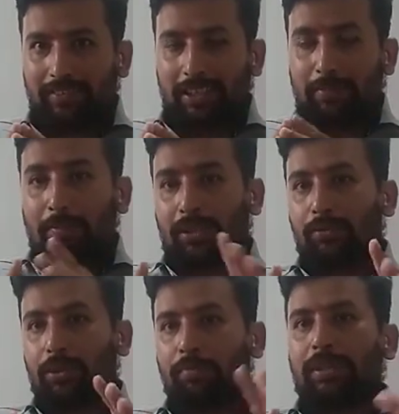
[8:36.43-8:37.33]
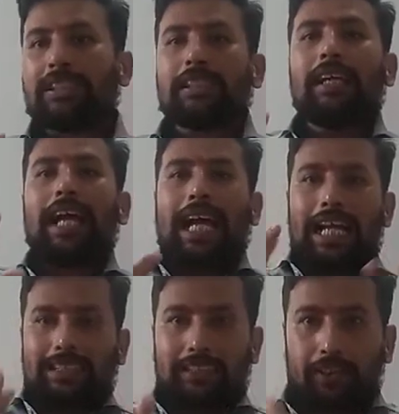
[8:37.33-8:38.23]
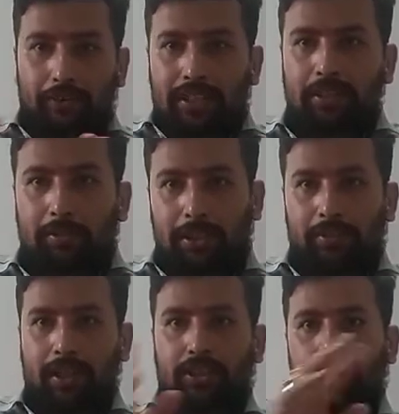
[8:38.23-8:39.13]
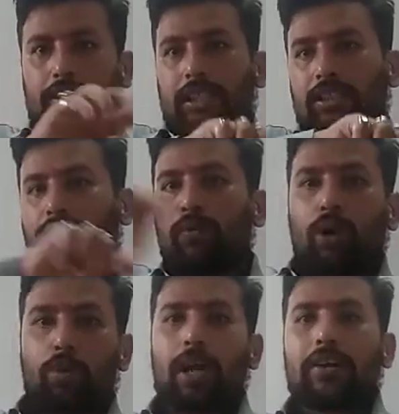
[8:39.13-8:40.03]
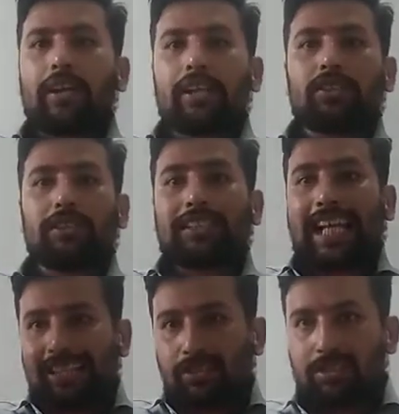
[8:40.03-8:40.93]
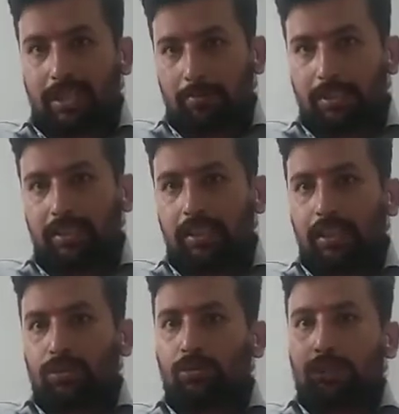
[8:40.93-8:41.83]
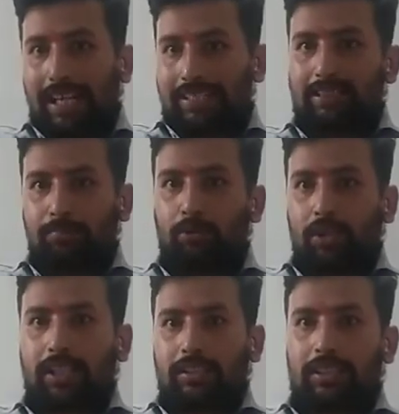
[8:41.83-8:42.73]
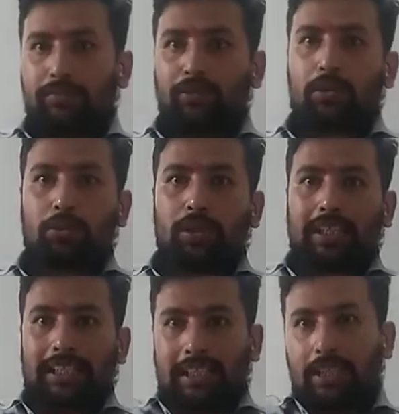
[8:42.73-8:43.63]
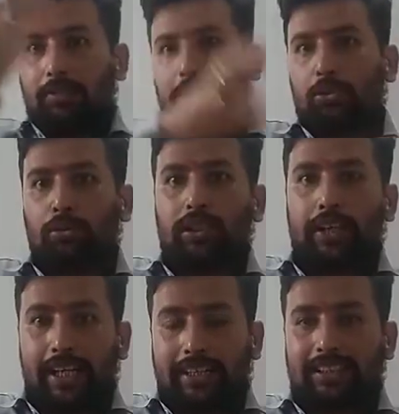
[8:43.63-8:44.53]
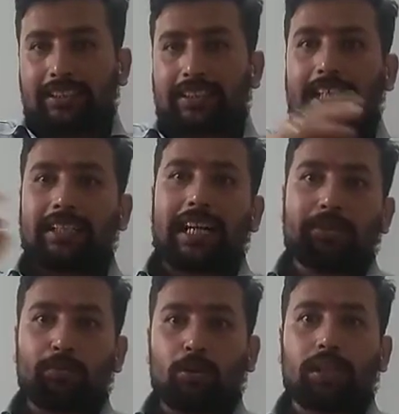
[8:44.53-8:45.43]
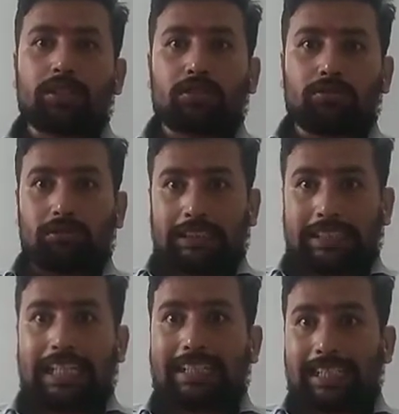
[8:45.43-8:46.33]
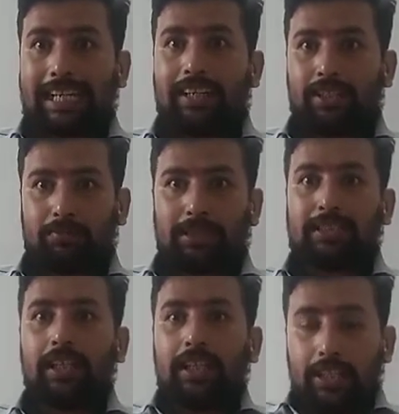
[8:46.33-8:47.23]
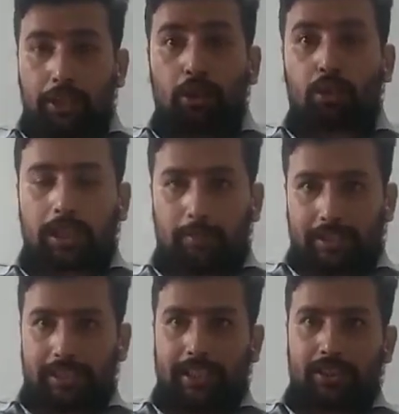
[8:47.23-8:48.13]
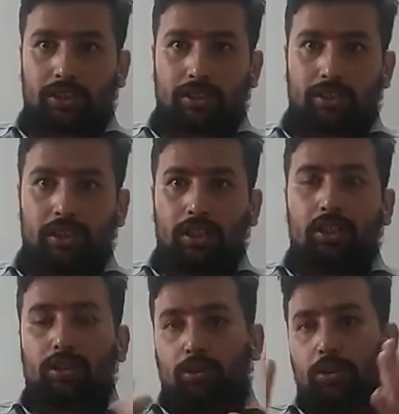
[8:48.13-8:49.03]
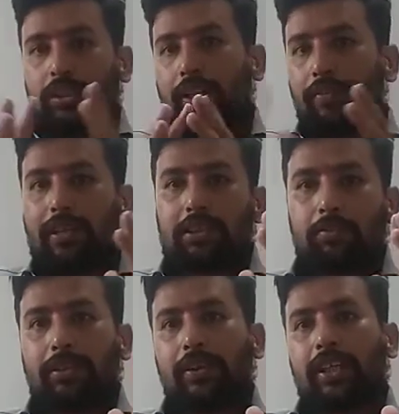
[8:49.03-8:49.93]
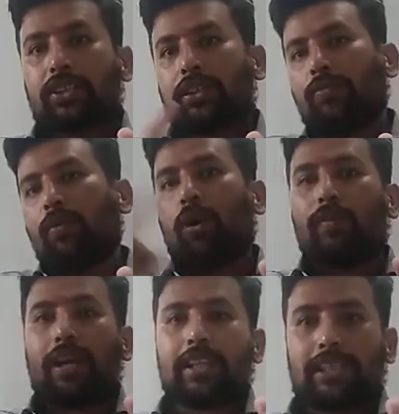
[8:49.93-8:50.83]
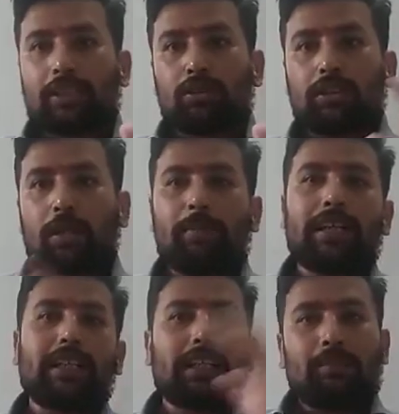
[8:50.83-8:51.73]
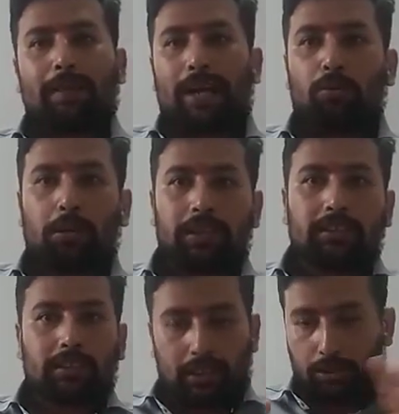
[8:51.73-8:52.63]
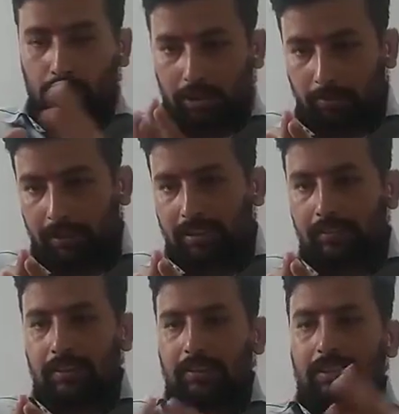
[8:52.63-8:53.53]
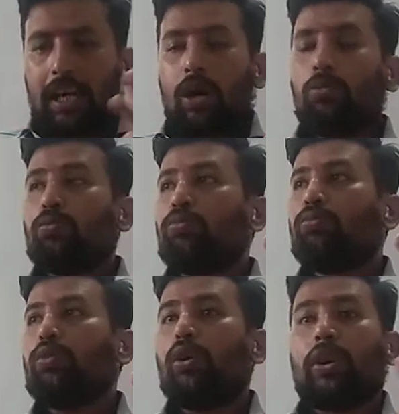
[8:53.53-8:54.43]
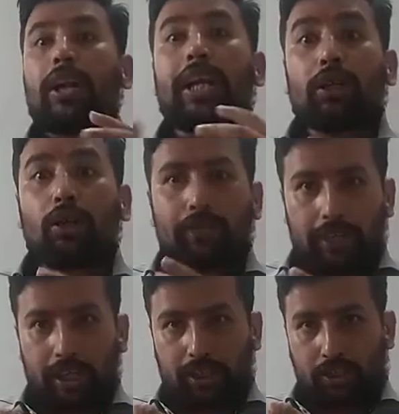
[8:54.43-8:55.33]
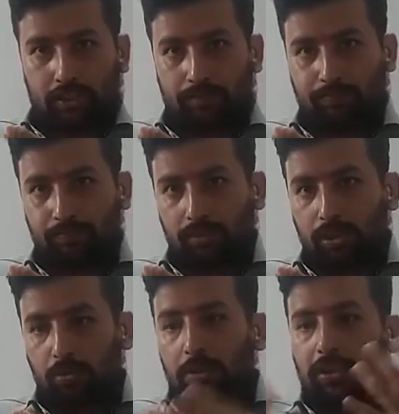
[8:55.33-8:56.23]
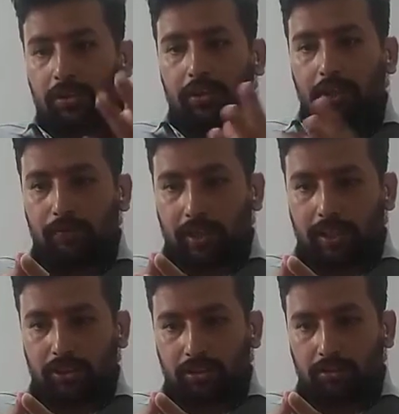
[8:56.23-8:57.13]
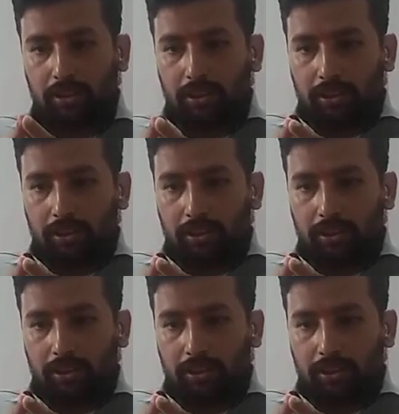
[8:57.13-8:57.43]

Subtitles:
Remember the word, means as in the reversible reaction, as the forward reaction is exothermic, so that the product, if you want to again convert into the reactants, then that product should get energy, means endothermic reaction. So in the reversible reaction, forward is exothermic, backward is endothermic. Now rate of reaction. What is rate of reaction?